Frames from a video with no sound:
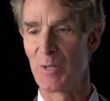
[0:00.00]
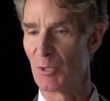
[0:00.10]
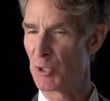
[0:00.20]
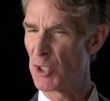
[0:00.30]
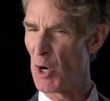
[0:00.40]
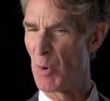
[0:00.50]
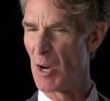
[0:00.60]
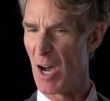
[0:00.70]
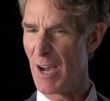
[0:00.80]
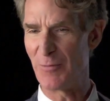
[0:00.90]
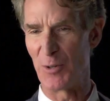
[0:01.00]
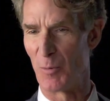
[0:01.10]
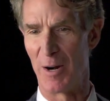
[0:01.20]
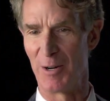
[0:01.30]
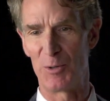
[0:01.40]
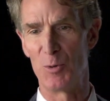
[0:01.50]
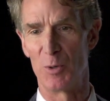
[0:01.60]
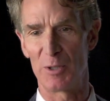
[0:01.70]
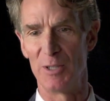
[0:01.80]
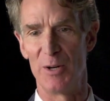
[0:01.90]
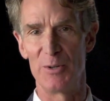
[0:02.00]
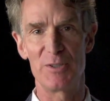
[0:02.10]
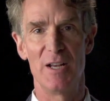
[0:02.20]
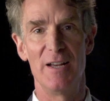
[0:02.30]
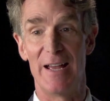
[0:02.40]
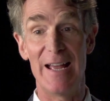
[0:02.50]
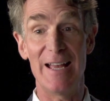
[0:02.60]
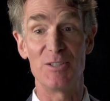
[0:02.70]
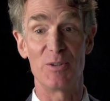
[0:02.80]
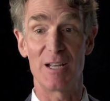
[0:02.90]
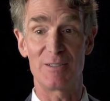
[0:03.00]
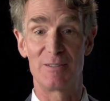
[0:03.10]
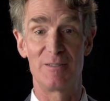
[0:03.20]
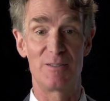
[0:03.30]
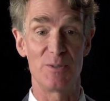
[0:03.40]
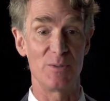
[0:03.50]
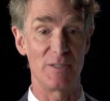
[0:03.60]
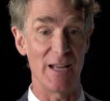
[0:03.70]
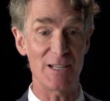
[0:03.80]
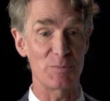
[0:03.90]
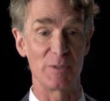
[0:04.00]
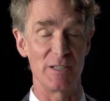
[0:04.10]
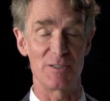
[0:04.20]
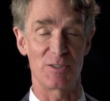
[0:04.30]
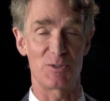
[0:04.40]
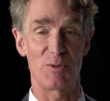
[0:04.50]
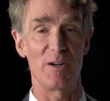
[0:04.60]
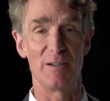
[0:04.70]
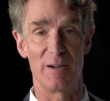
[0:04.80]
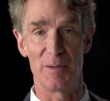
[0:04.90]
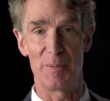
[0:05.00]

You're showing off. You're wearing cool clothes, and you get to dance with these extraordinary